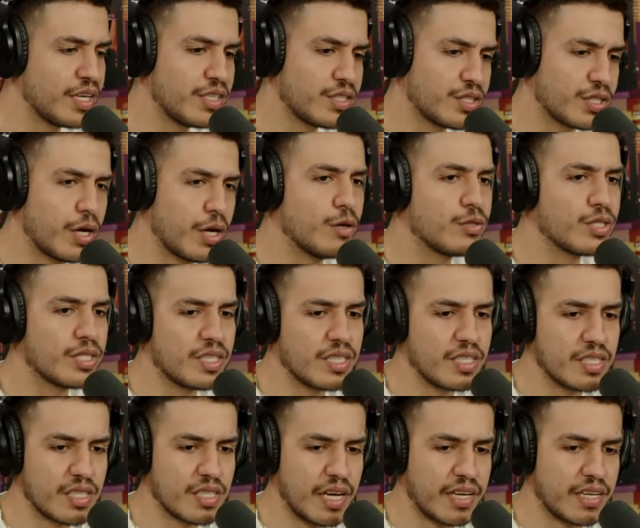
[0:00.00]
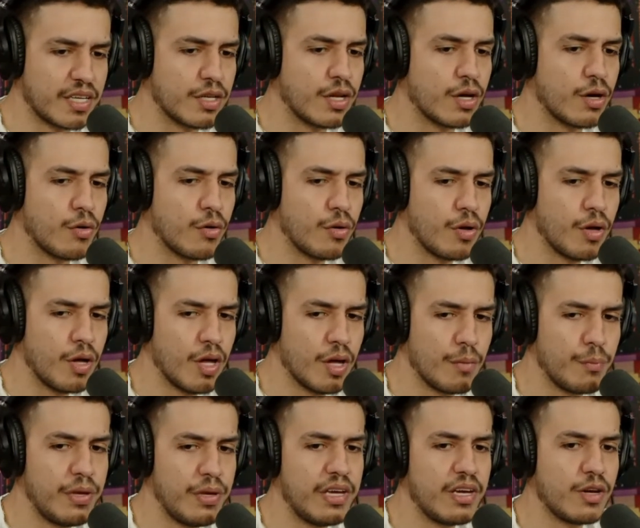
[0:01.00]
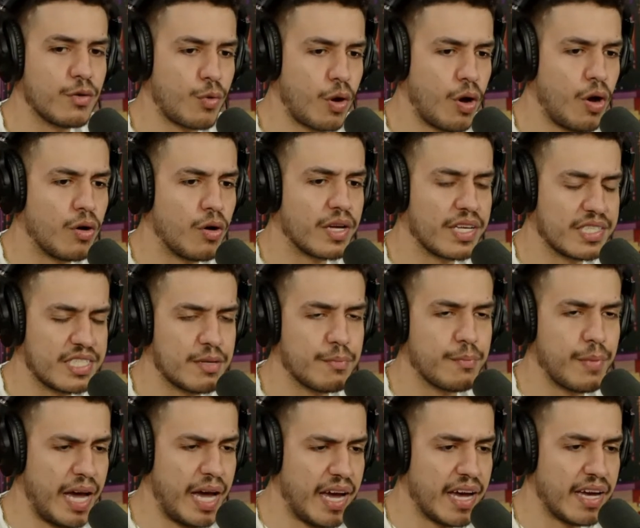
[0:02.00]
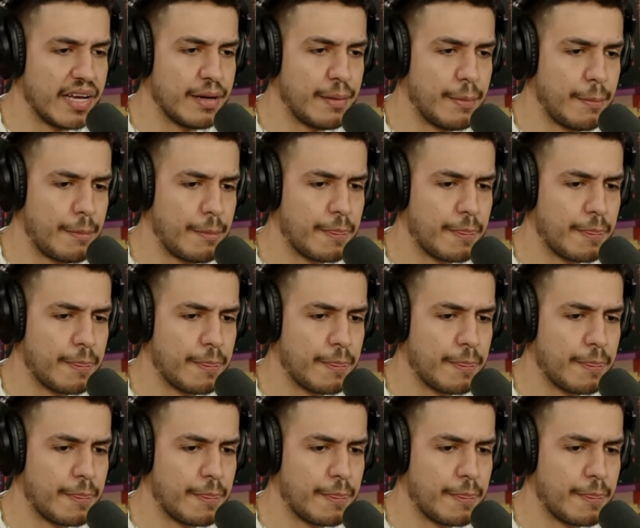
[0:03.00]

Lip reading: shows and he's like, being wrong isn't bad.